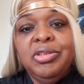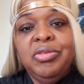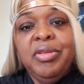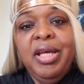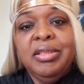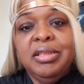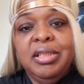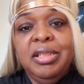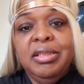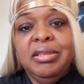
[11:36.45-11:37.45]

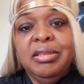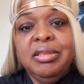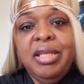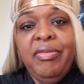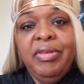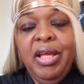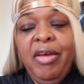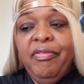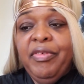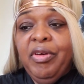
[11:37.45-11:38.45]
2007,
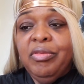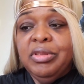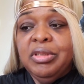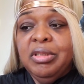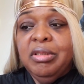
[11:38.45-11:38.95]
I felt